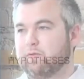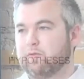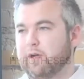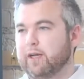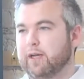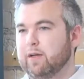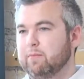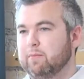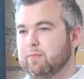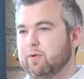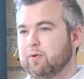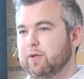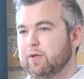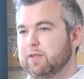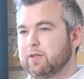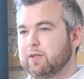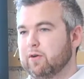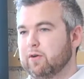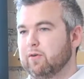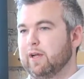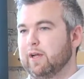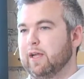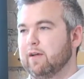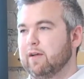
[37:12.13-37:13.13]
great input into
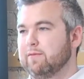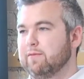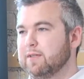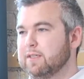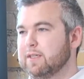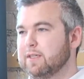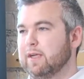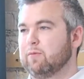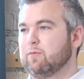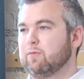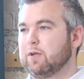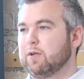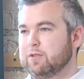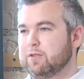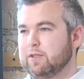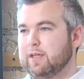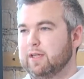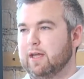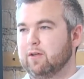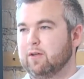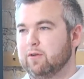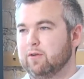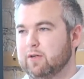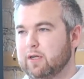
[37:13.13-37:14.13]
creative is like, what should
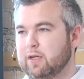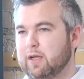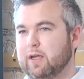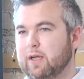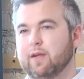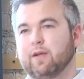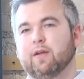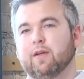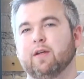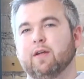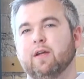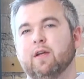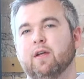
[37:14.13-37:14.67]
that look like?